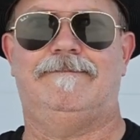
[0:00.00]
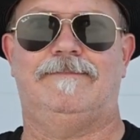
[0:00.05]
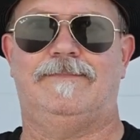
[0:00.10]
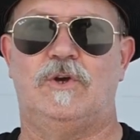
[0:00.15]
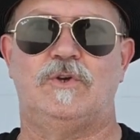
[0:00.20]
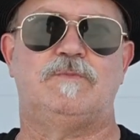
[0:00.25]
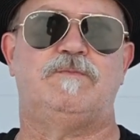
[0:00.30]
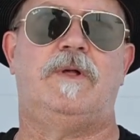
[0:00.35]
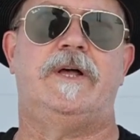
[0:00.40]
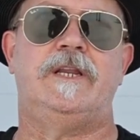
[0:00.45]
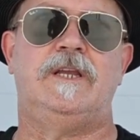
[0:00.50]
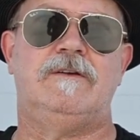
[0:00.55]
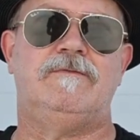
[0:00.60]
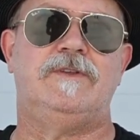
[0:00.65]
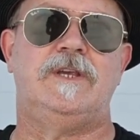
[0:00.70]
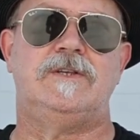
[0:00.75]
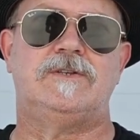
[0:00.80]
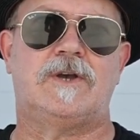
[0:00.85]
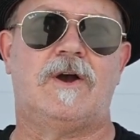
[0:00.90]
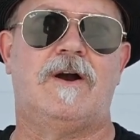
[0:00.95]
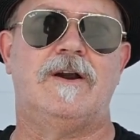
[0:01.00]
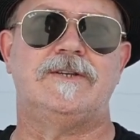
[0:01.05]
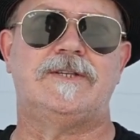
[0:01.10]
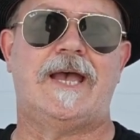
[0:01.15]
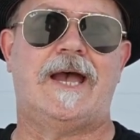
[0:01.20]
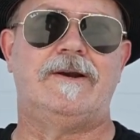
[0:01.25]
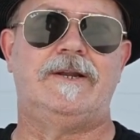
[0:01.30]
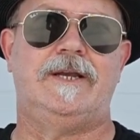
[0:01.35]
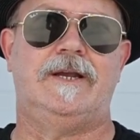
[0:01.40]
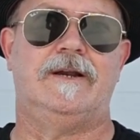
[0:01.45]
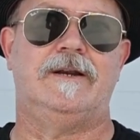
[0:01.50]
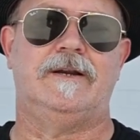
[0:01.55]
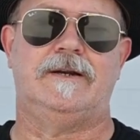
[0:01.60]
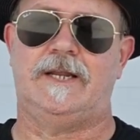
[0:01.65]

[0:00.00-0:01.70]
There's plenty of these cars out here.